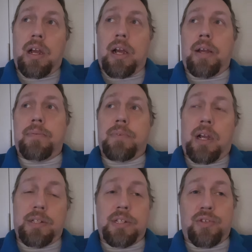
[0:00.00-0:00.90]
I,
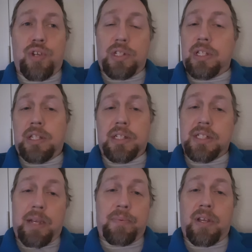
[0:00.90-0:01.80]
I suggested the
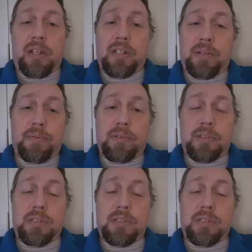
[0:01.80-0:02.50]
same thing to,